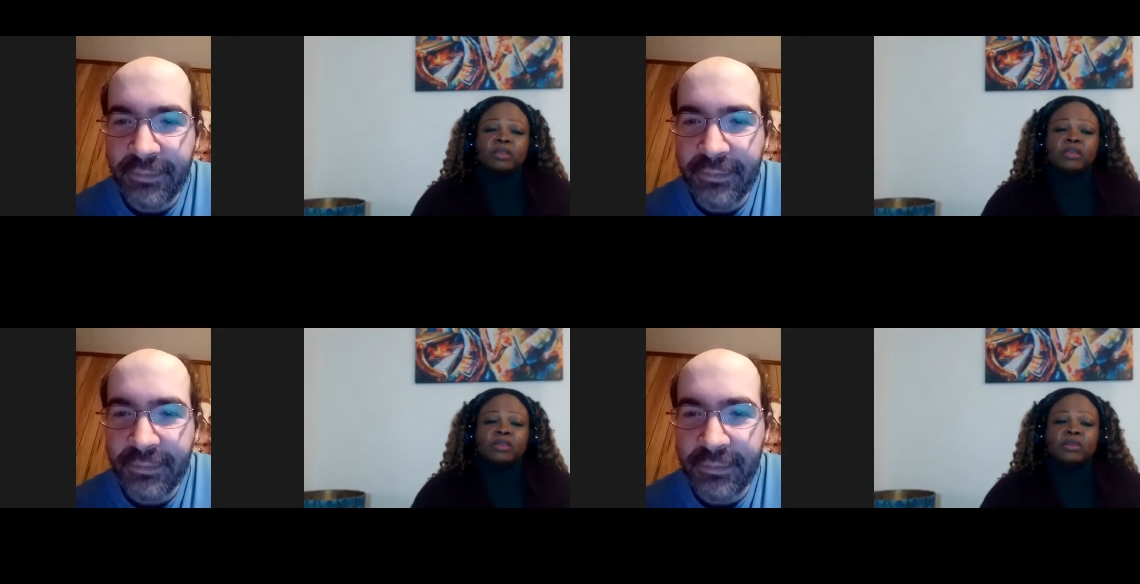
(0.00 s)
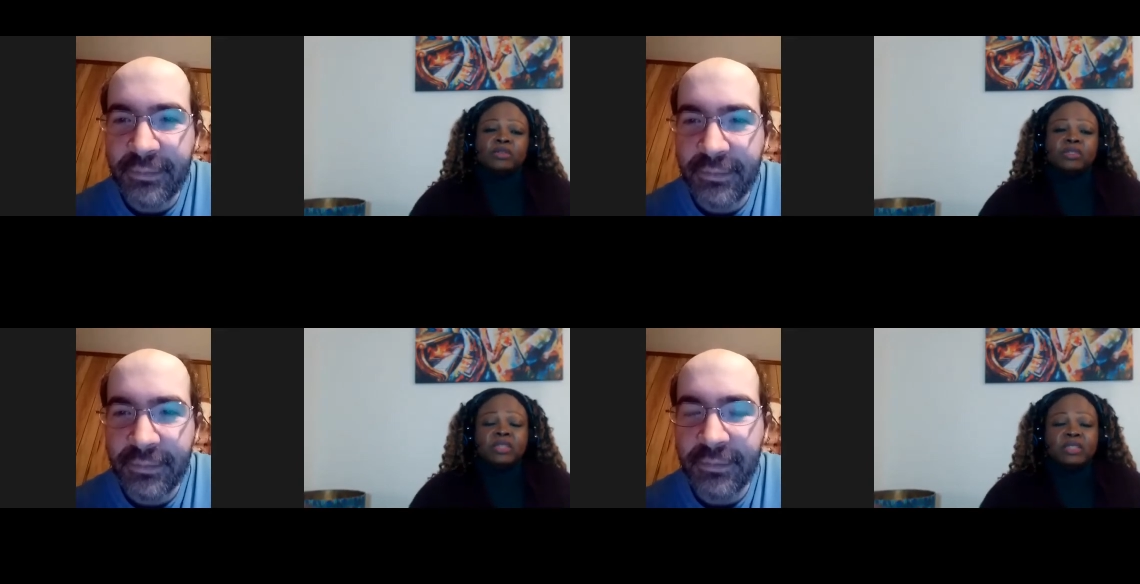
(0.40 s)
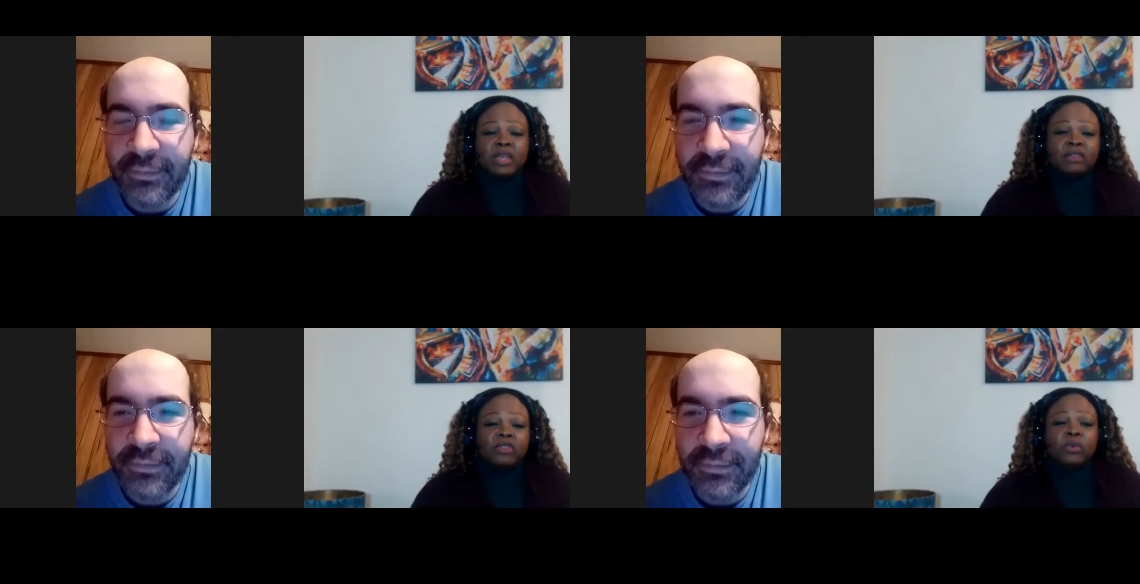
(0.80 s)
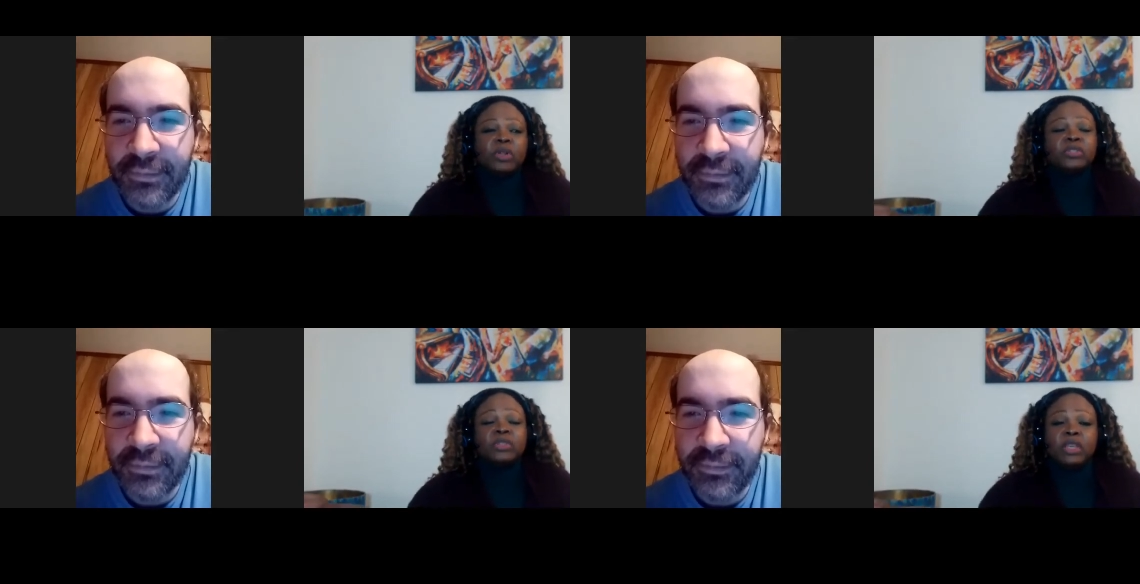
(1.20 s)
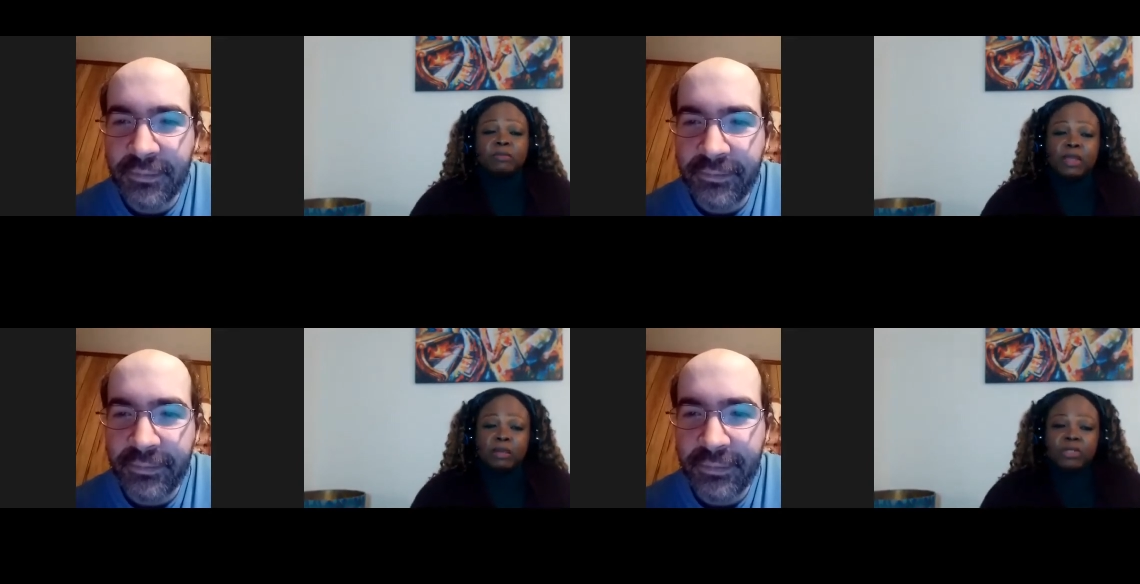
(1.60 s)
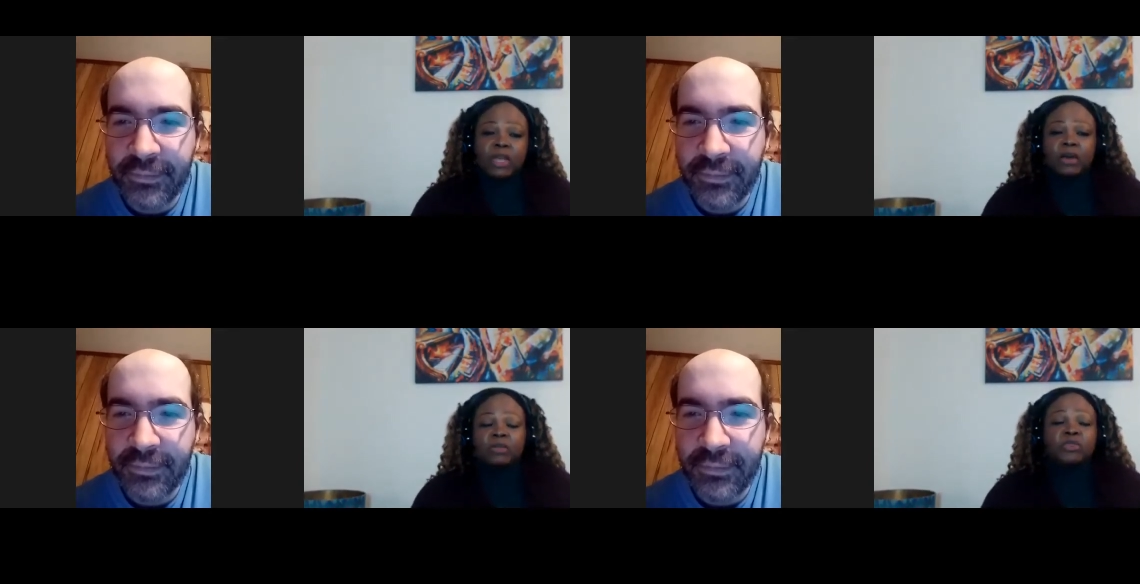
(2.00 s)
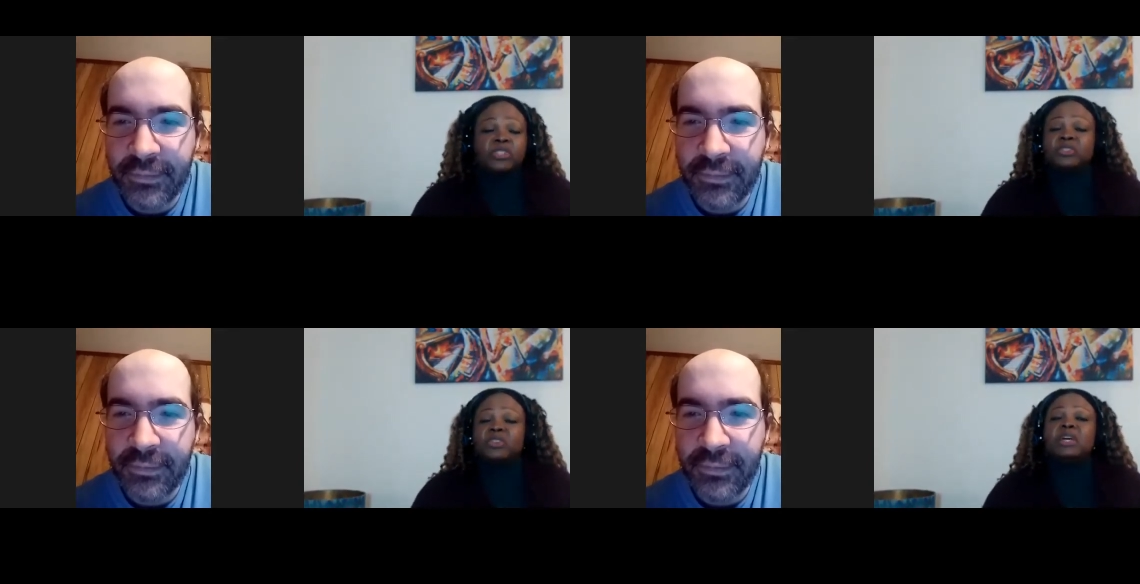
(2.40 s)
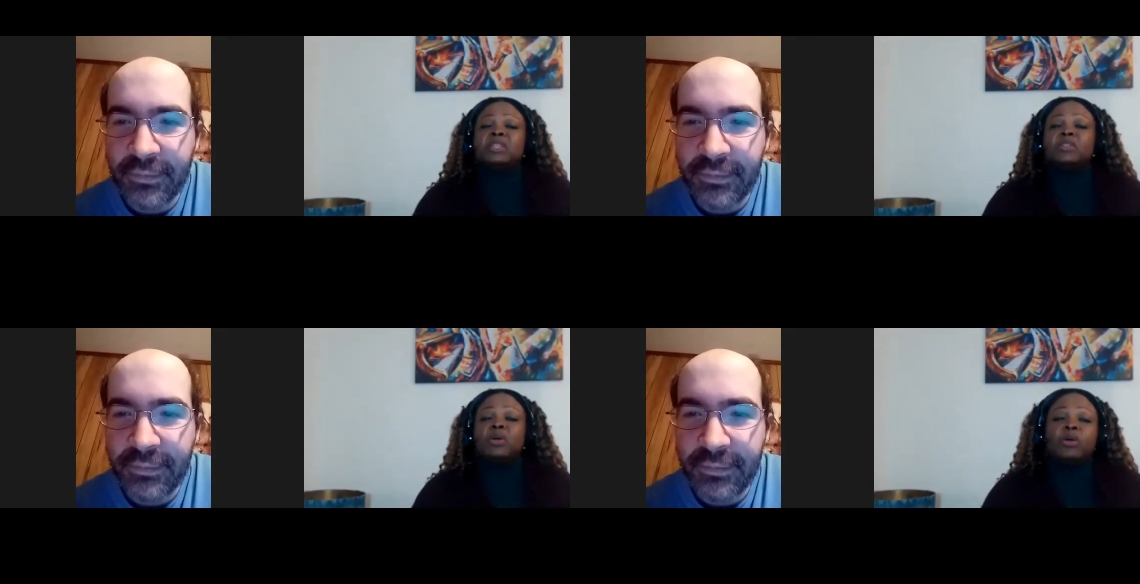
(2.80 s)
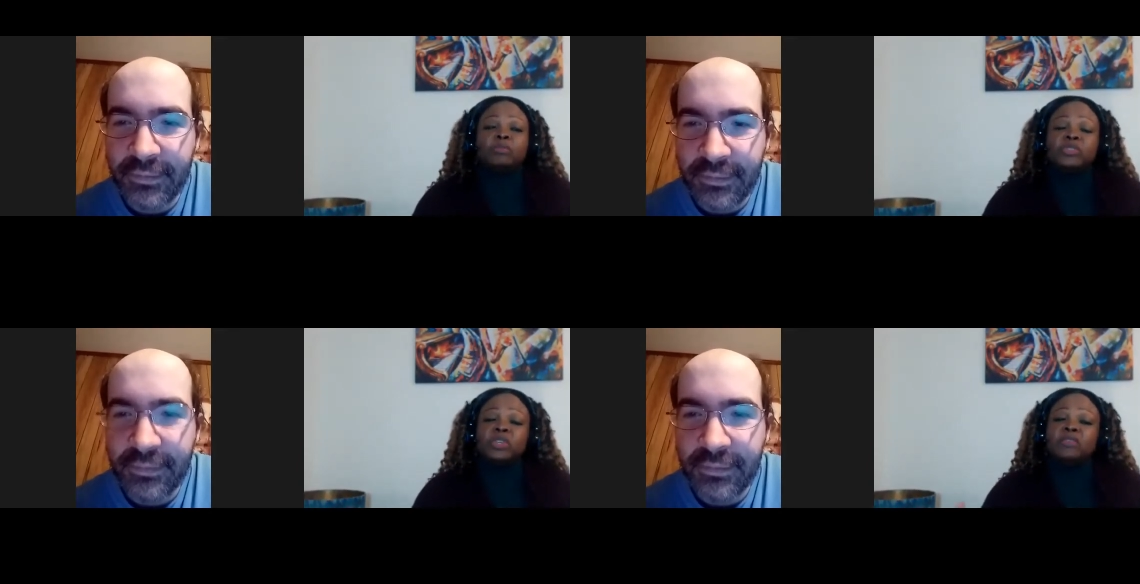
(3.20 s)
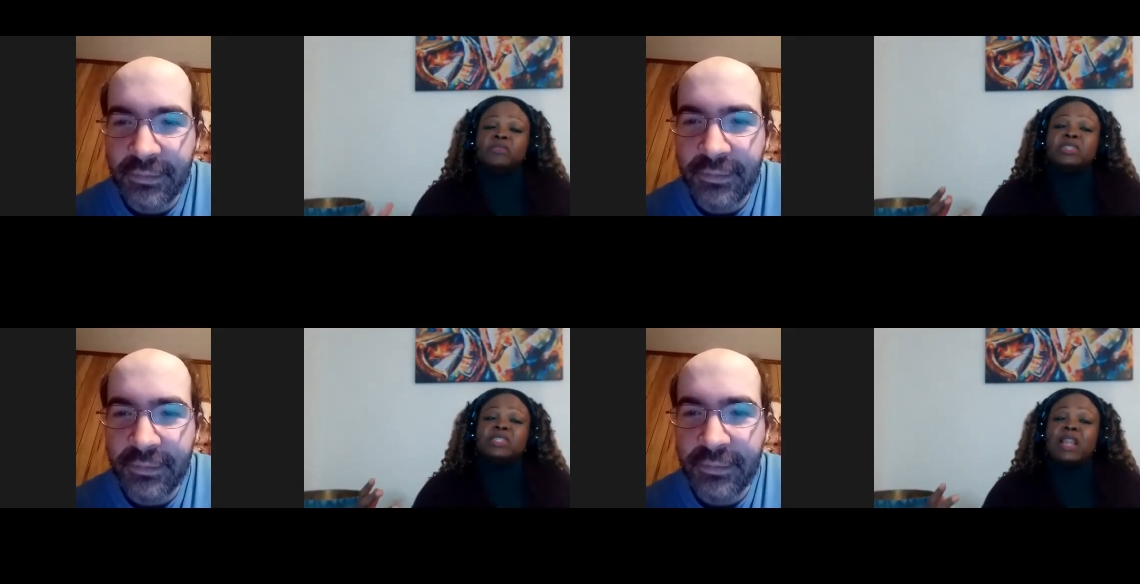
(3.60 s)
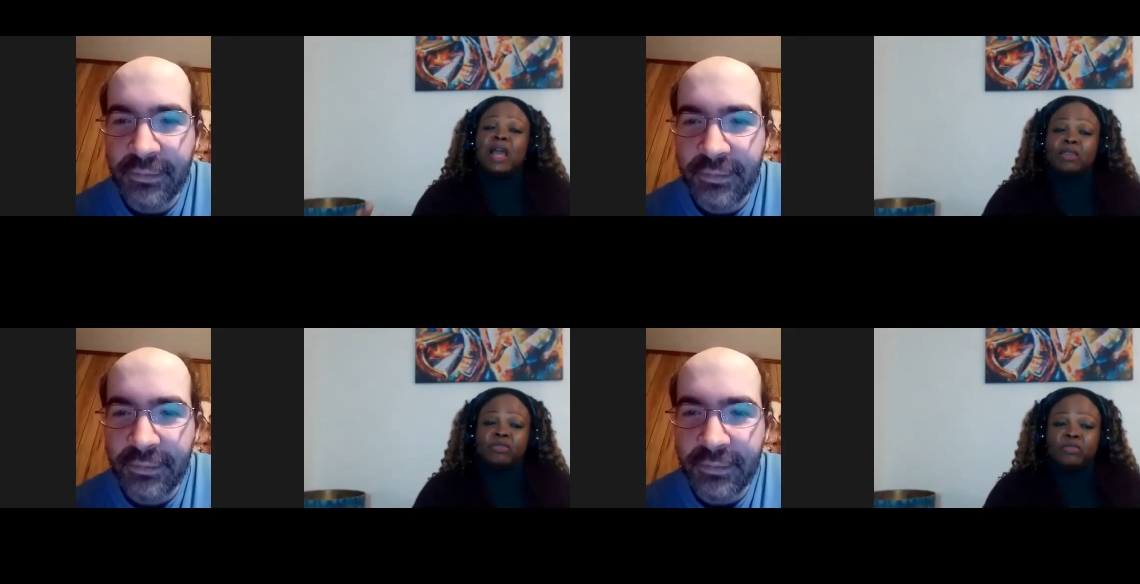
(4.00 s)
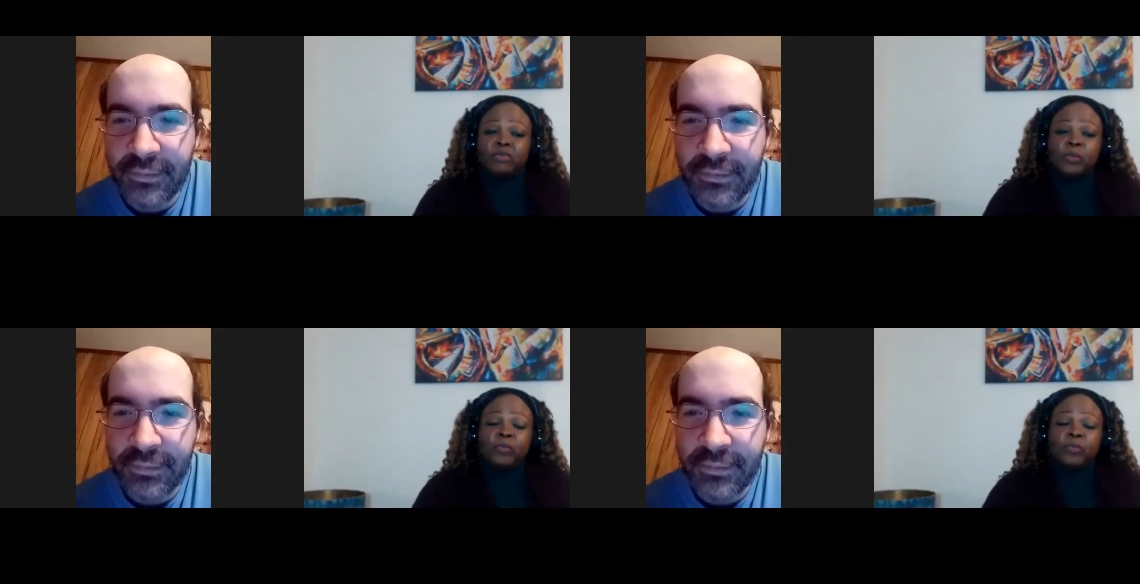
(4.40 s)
Speaker 1: You know, the devil wants to keep them down, but Jesus has come to give us life.